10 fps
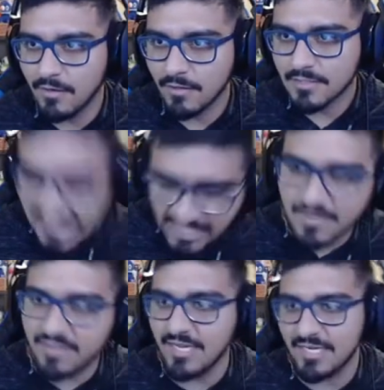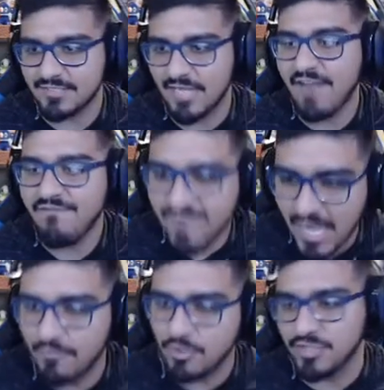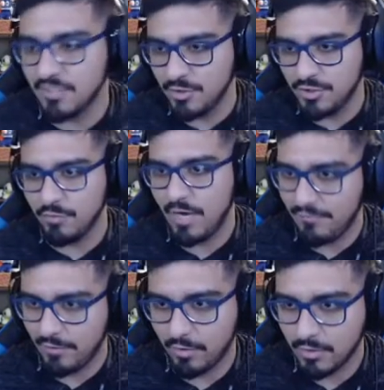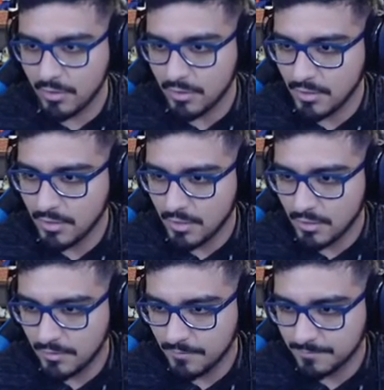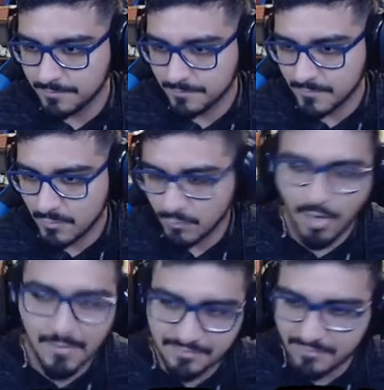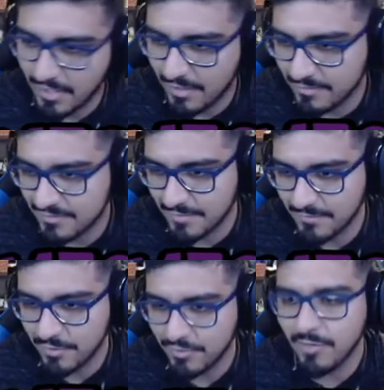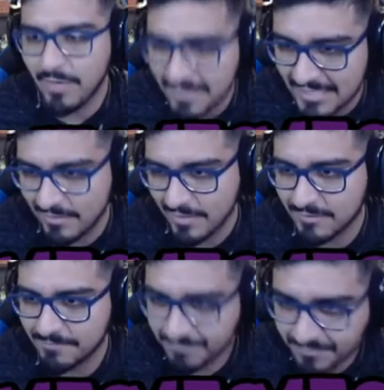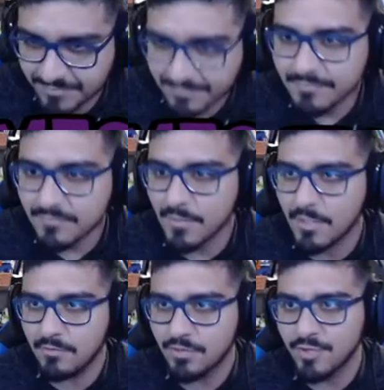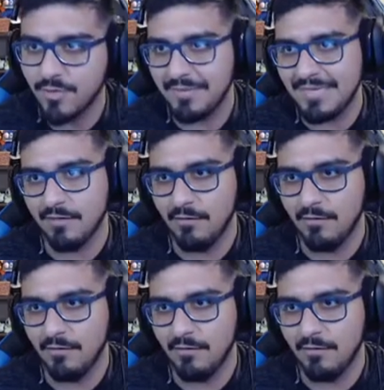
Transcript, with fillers: Give me this. I've never used the Mewtwo ever. Well, I mean, not except, you, you know what I mean, like, you know what I mean.